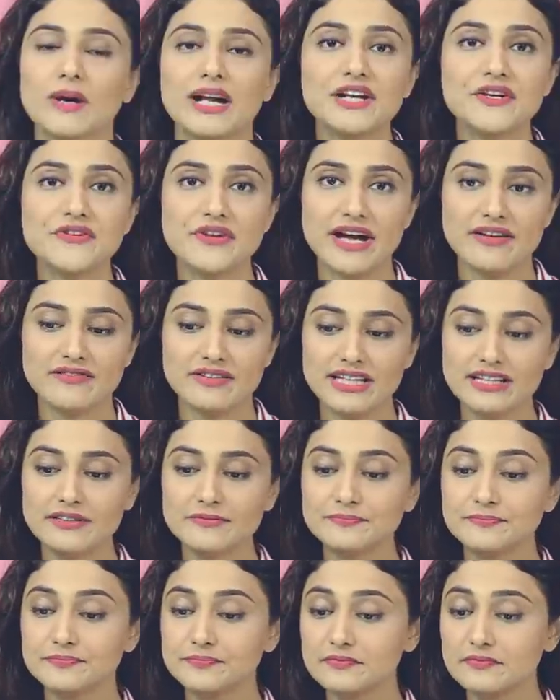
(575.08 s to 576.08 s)
while
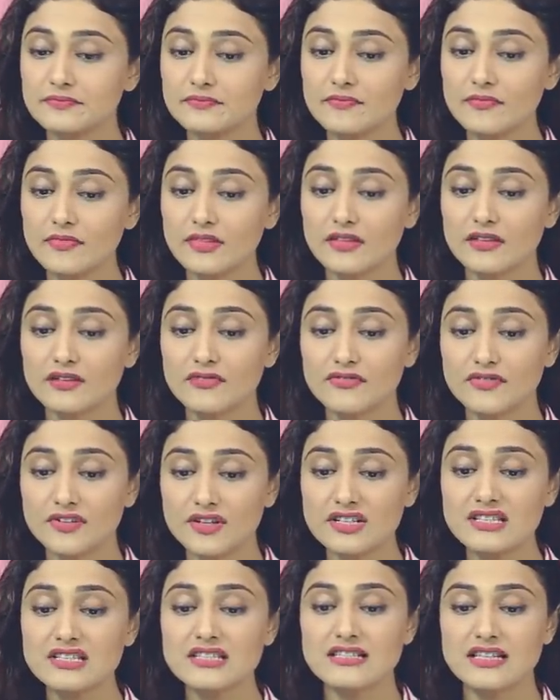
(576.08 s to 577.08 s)
traveling, the
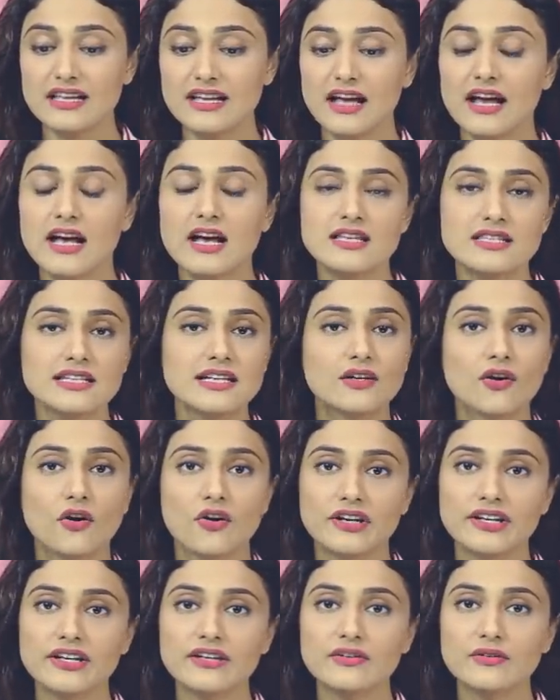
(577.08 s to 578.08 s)
first thing, see
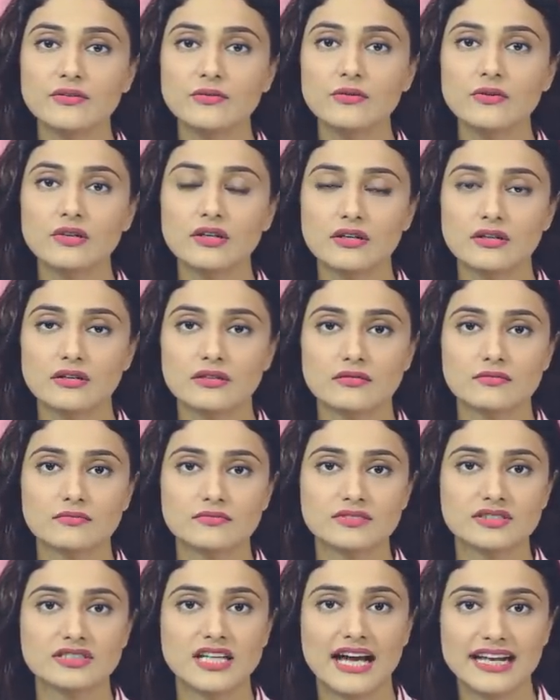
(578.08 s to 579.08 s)
according to uh,
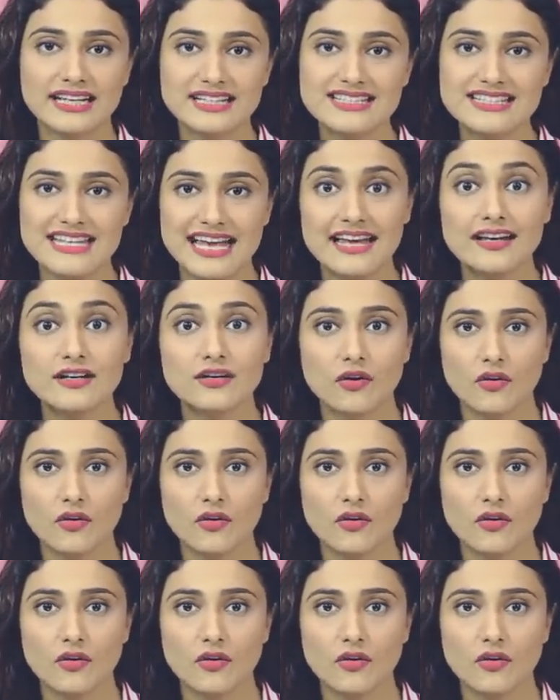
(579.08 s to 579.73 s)
science and